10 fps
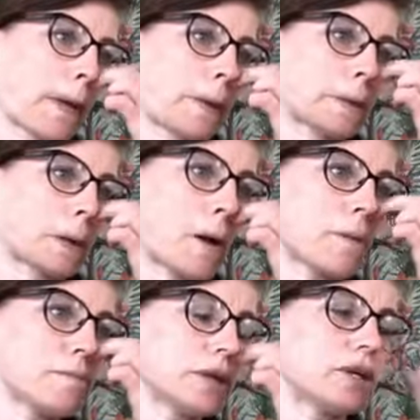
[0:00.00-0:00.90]
So
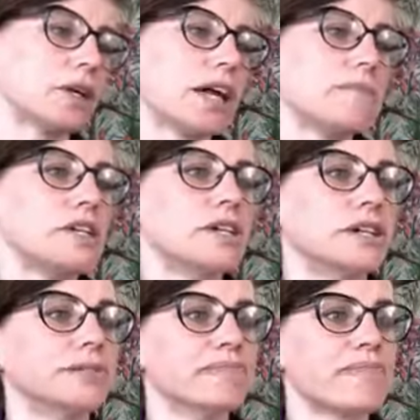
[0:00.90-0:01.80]
comment below, let me
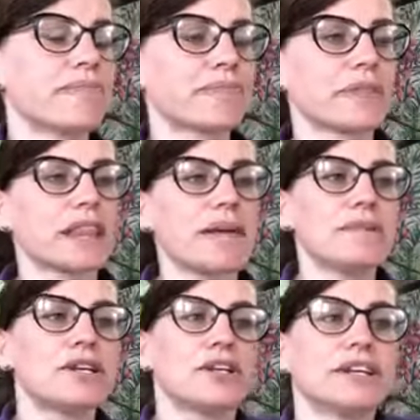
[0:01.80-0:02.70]
know. Let me
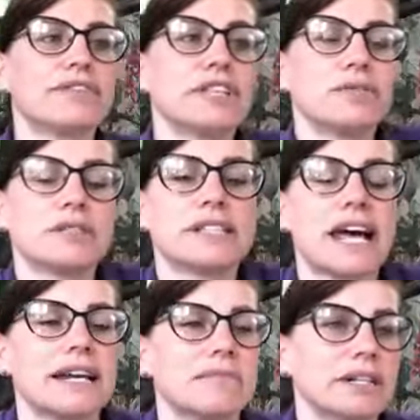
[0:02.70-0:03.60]
know, if you was an
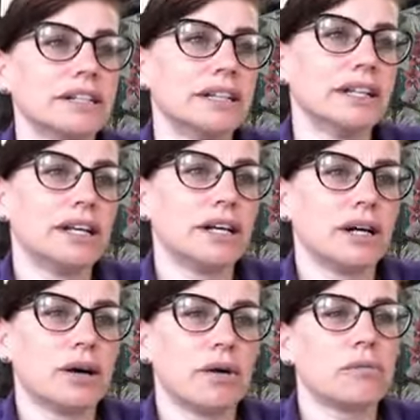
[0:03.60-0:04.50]
animal,
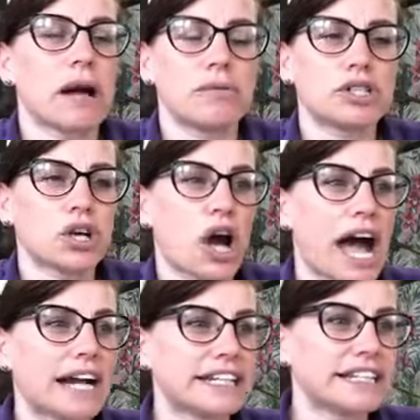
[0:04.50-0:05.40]
where would your
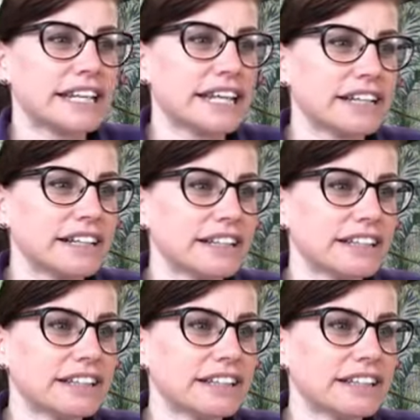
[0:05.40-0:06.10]
ideal